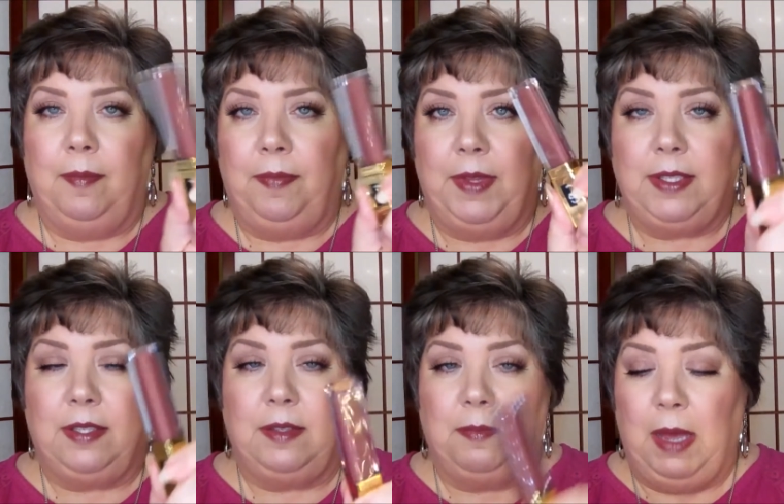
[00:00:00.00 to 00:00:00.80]
this
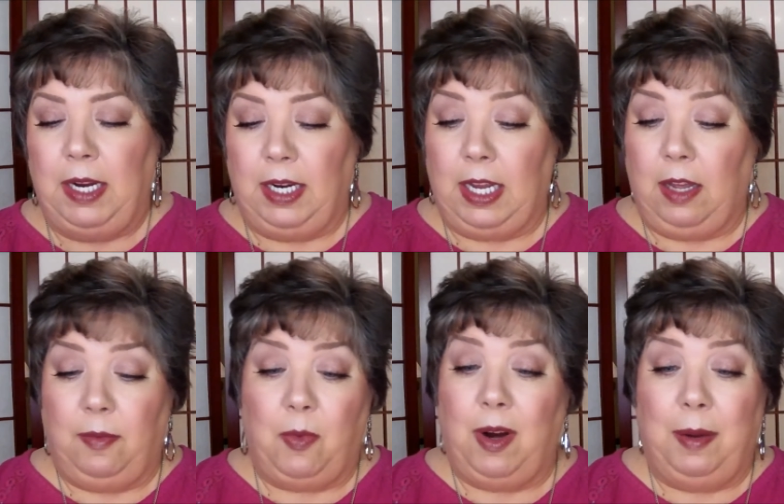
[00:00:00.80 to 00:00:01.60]
is mainly I
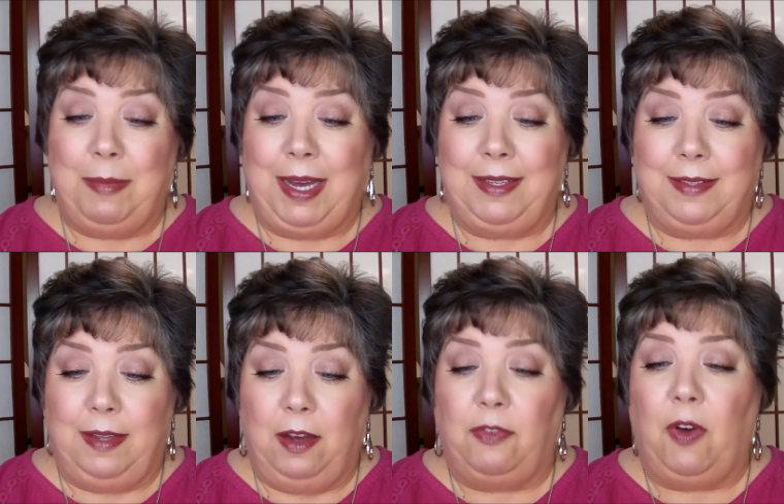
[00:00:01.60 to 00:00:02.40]
wear it by
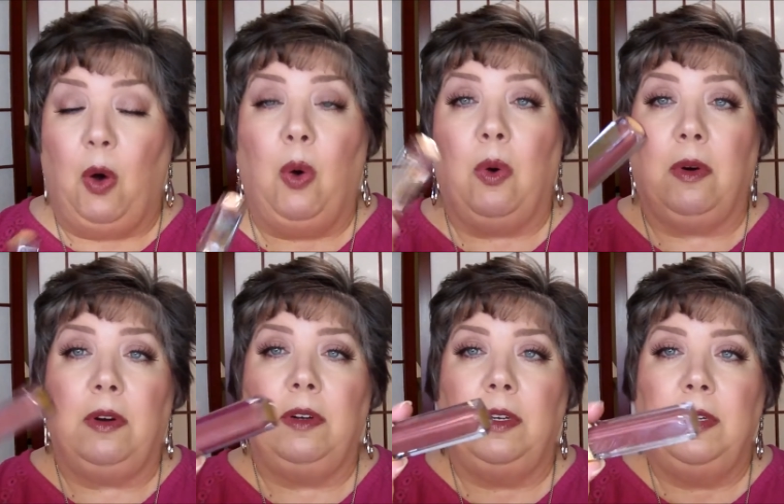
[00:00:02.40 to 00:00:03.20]
itself,
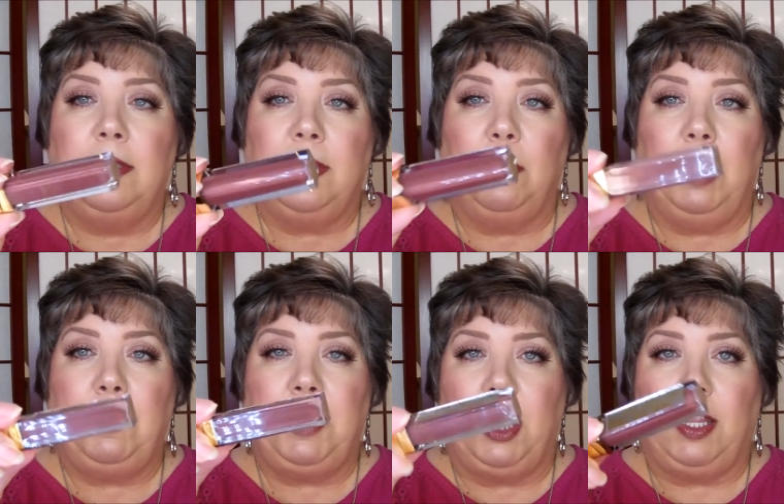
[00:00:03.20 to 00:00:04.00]
or some
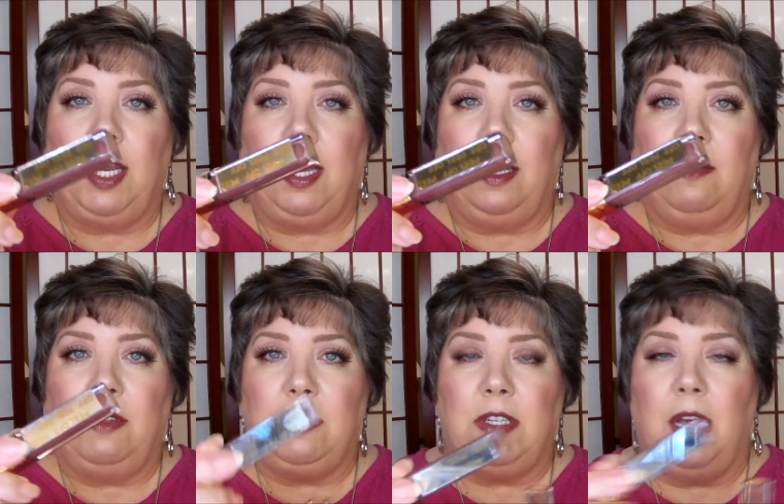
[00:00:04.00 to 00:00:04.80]
lipstick that I have
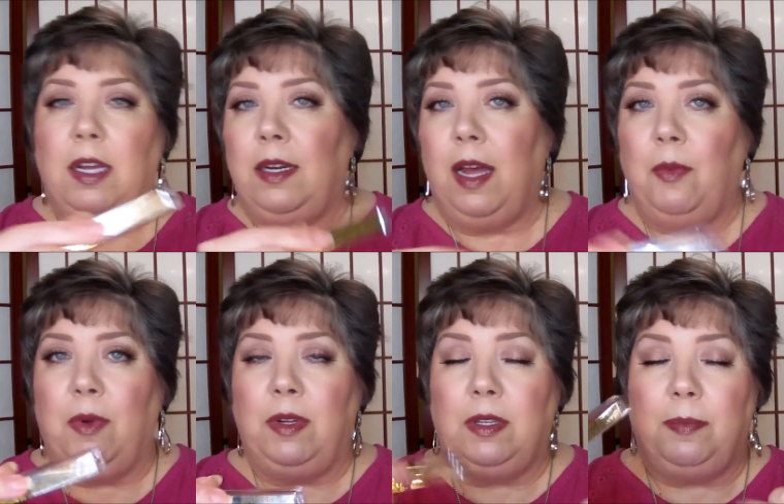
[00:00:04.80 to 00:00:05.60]
this shade and I
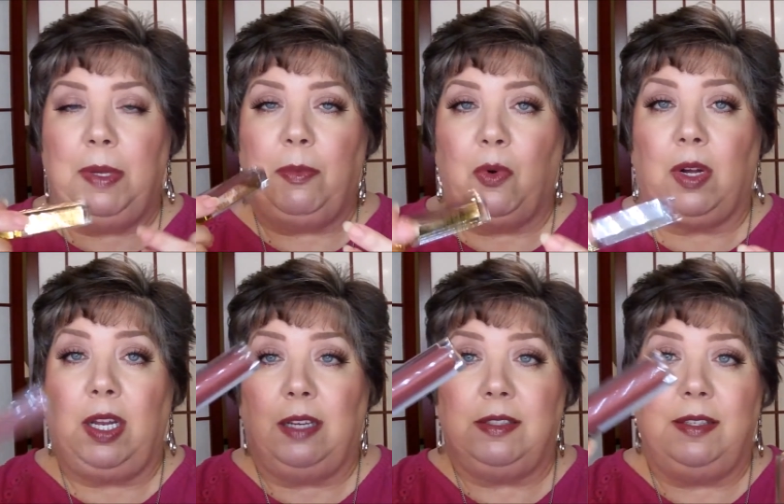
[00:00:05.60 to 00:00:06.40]
want it to be more
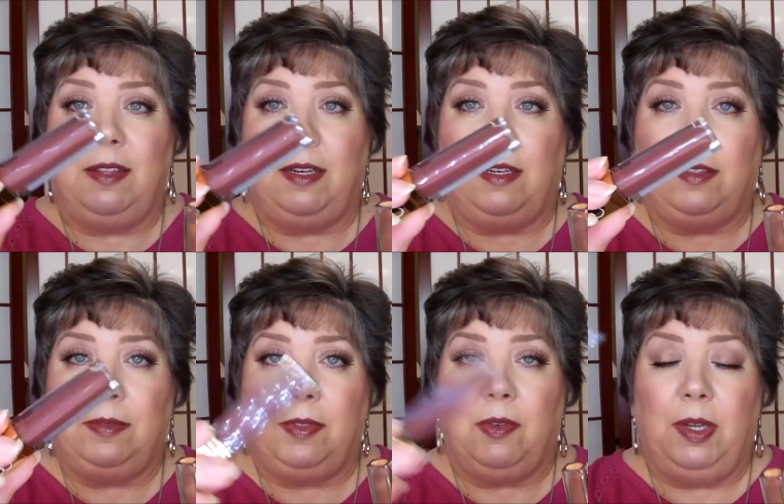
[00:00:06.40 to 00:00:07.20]
glossy, then I'll
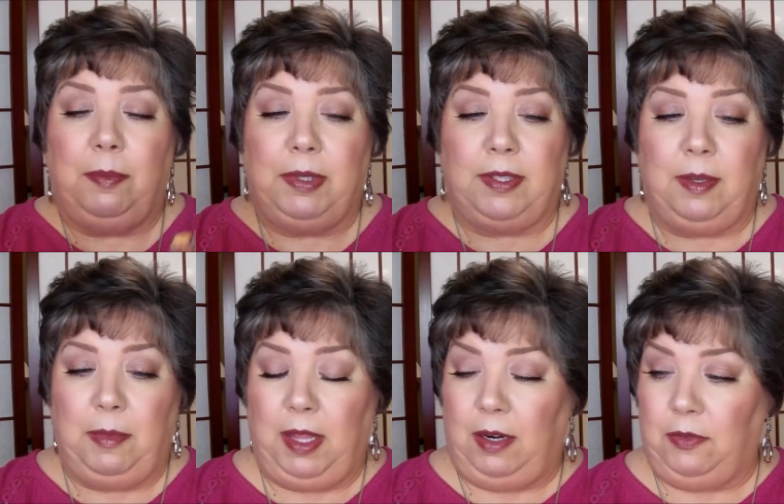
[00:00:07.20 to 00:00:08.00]
go ahead and put some
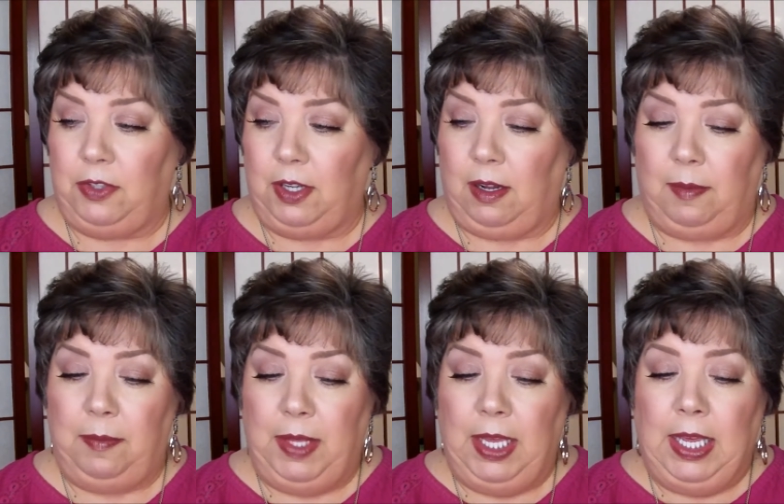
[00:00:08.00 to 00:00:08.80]
of that over top.
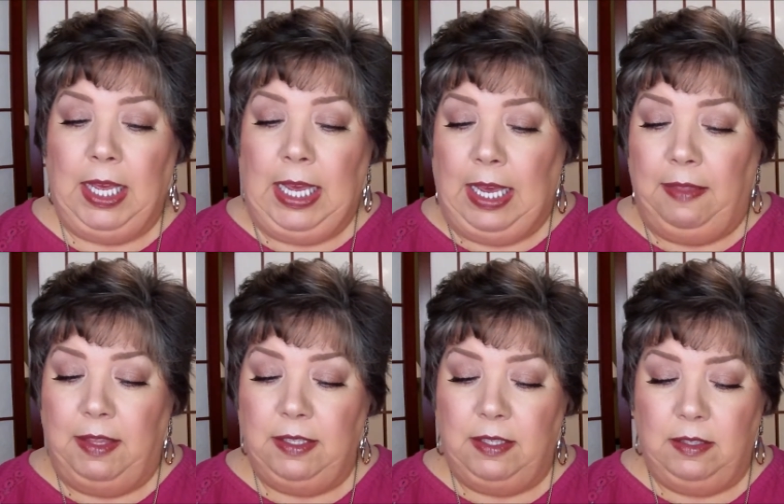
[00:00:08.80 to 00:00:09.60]
And
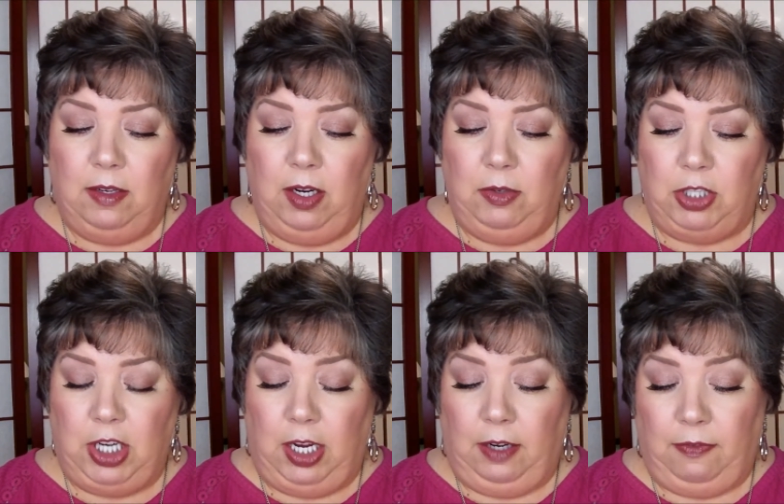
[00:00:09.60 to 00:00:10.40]
this is a new
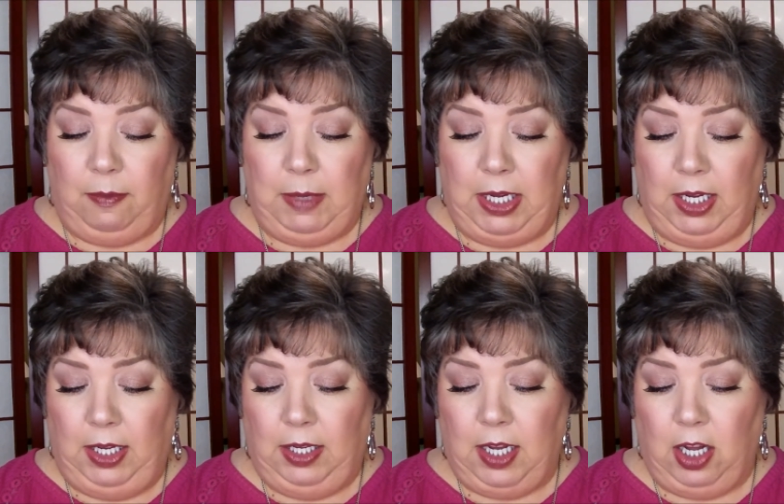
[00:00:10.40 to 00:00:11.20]
shade for
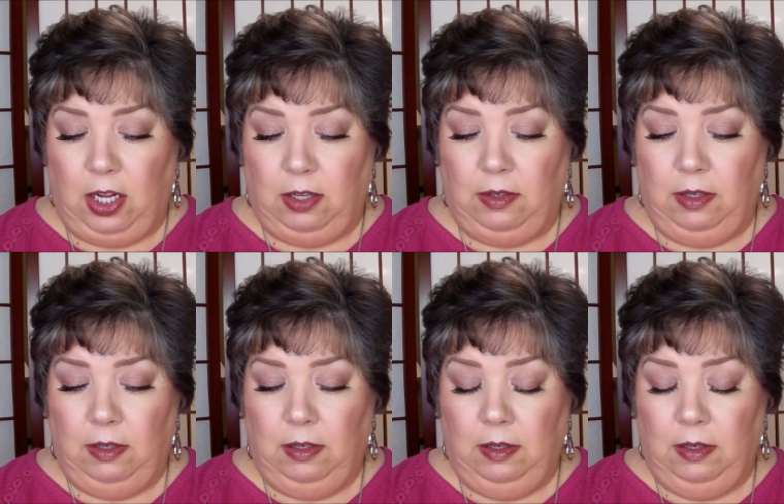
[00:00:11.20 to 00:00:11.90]
me called